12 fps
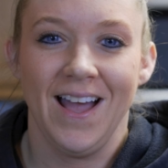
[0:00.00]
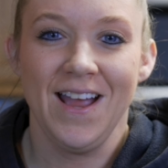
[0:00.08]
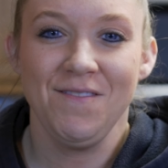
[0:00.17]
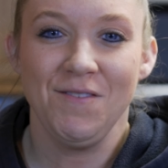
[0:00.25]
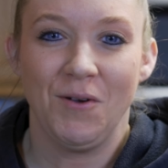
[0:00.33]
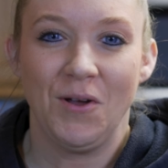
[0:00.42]

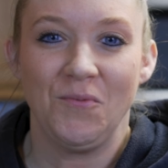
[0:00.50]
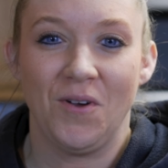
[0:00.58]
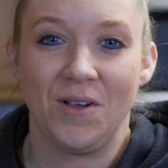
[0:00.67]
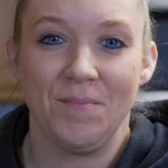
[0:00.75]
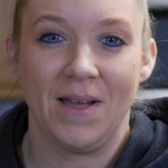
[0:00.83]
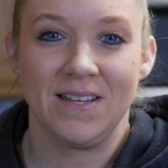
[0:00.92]
Hi everyone,
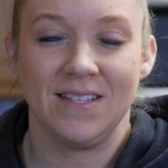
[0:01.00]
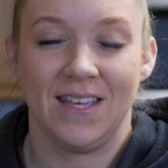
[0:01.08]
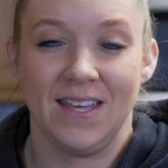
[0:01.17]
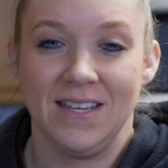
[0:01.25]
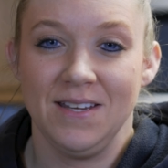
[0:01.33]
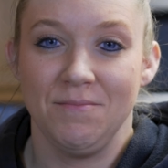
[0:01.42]
welcome back to
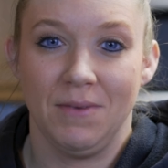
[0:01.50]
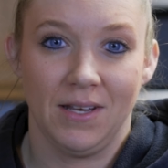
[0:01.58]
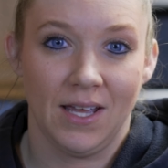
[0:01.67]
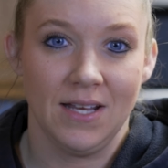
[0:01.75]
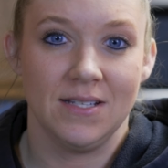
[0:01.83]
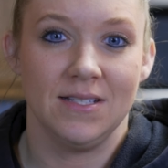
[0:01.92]
Caking at Midnight.